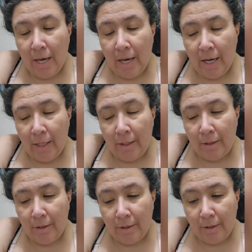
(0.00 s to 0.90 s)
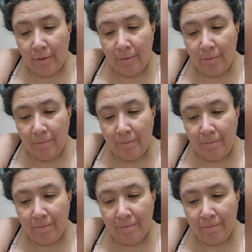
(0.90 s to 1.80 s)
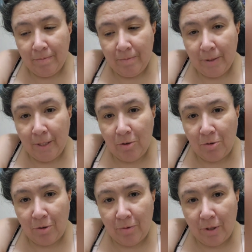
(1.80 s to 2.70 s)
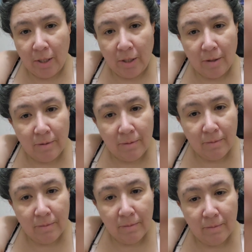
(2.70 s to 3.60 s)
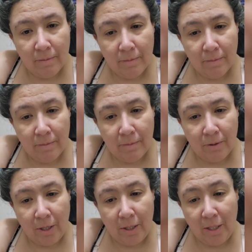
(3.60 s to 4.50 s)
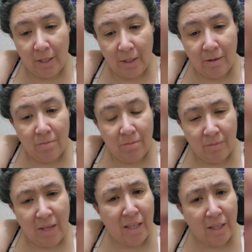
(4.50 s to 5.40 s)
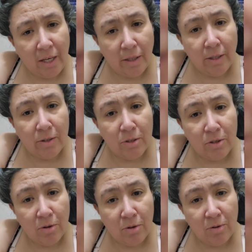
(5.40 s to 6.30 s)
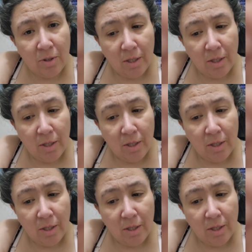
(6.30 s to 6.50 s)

and, uh, and that sort of thing. So I needed that lightness, so